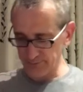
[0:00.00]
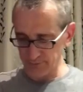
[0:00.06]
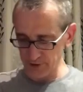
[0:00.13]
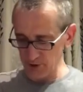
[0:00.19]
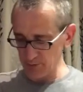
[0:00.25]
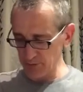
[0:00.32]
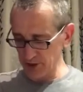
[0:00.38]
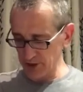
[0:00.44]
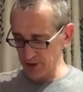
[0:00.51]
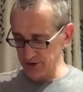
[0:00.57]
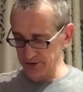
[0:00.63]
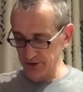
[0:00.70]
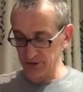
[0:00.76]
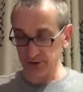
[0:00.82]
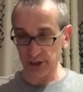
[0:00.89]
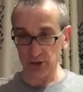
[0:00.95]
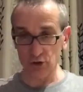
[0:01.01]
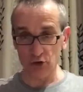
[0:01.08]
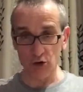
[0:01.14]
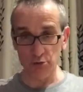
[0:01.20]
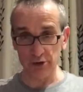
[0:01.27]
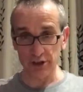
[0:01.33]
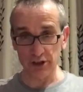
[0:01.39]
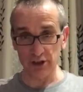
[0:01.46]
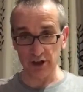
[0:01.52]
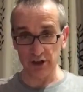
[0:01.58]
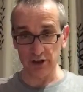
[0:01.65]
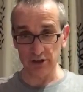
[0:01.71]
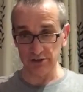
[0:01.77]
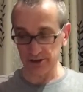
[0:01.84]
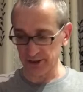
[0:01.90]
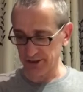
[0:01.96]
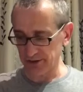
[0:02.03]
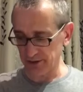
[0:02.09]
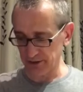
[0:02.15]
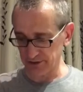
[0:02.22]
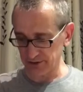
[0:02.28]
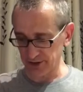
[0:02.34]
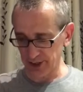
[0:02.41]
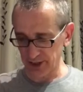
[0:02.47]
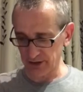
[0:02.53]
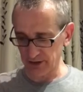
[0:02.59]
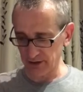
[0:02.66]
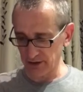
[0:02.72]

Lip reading: Because there's like omen cards and there's like,